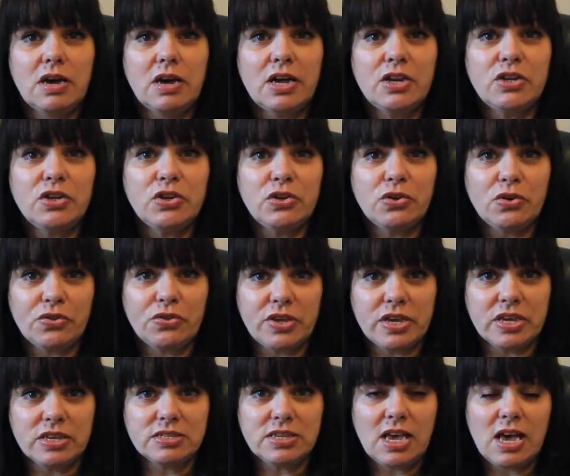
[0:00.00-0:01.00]
and
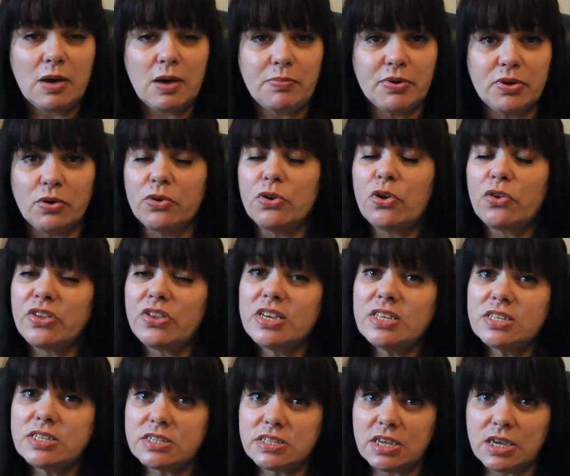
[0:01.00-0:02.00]
nothing is happening, or nothing
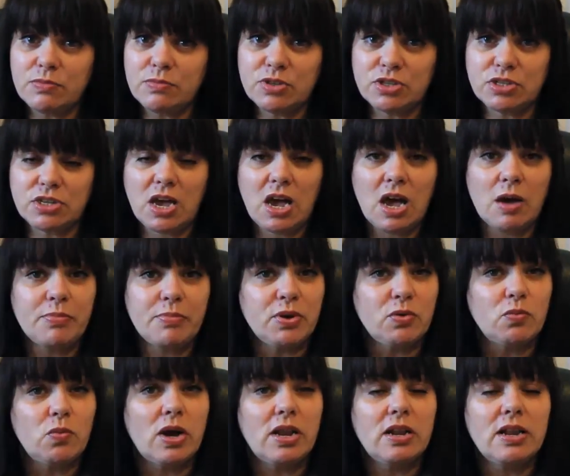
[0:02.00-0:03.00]
seems to
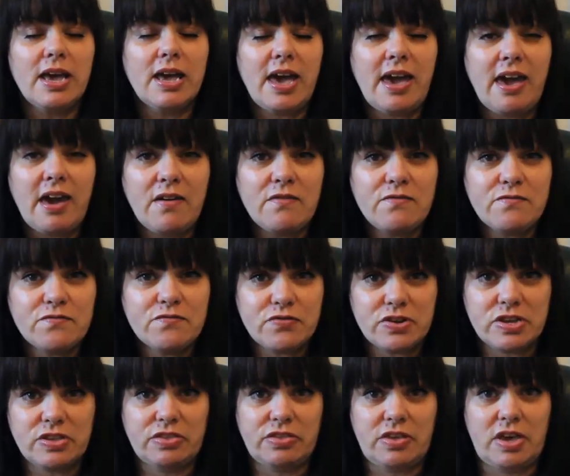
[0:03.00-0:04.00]
happen, while
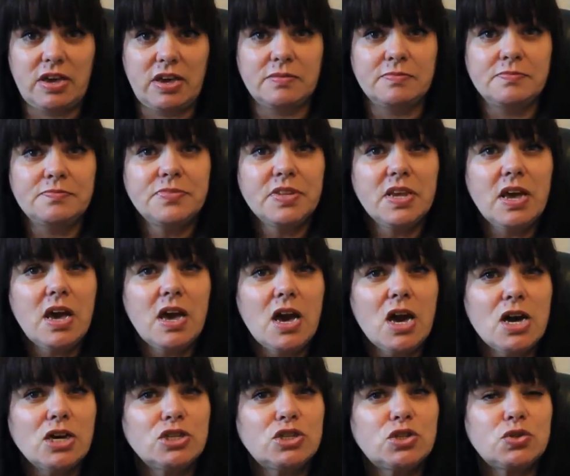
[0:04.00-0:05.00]
everything
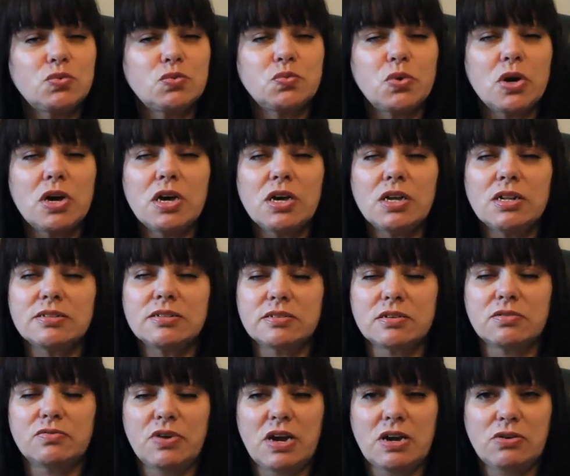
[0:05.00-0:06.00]
swirls
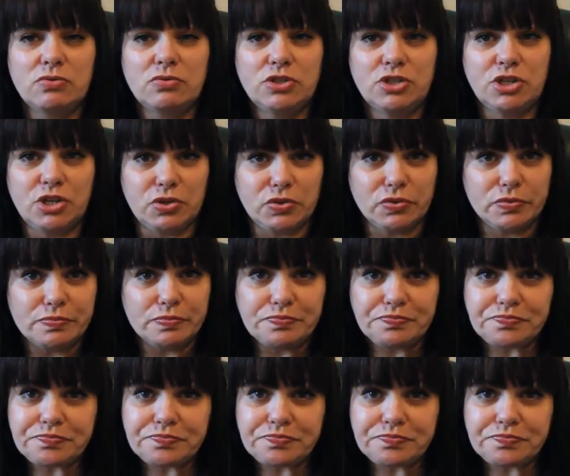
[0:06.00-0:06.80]
around you.